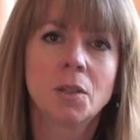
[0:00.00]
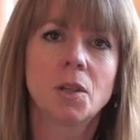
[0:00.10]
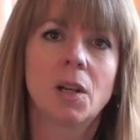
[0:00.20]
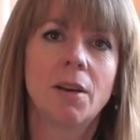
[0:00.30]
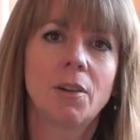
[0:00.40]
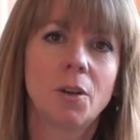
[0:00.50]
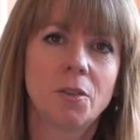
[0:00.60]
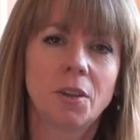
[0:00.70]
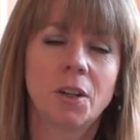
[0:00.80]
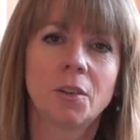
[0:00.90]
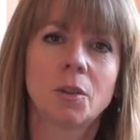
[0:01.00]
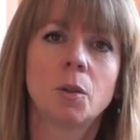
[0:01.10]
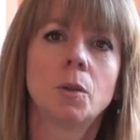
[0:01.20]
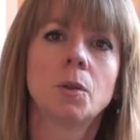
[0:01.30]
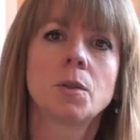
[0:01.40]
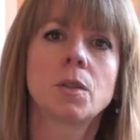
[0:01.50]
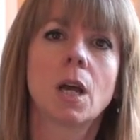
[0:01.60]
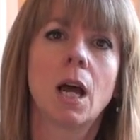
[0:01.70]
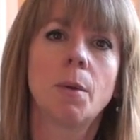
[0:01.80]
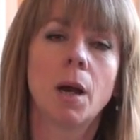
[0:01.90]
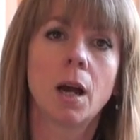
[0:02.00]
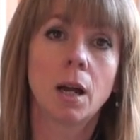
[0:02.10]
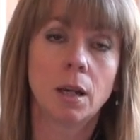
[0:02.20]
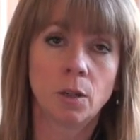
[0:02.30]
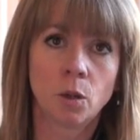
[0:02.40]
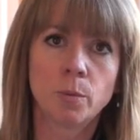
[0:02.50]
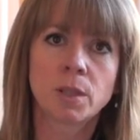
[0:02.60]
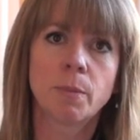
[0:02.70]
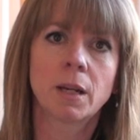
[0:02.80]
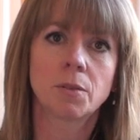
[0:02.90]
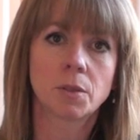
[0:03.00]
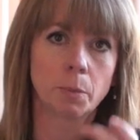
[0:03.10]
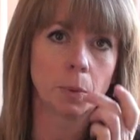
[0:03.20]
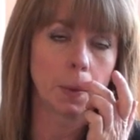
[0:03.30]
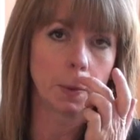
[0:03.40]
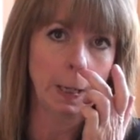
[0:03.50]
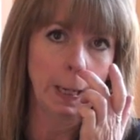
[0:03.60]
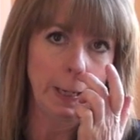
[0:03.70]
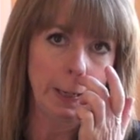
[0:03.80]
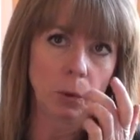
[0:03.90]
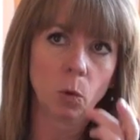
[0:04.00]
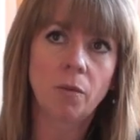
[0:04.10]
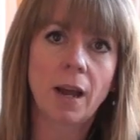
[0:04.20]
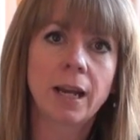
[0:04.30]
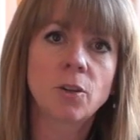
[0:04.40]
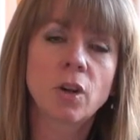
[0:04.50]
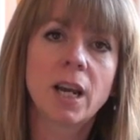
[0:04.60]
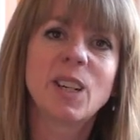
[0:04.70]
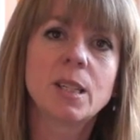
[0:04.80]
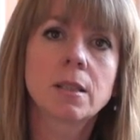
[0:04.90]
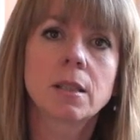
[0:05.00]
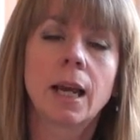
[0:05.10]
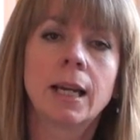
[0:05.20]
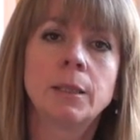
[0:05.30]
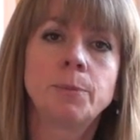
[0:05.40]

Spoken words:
So you have a lot of fun on the course, an enormous amount of support. All of our trainers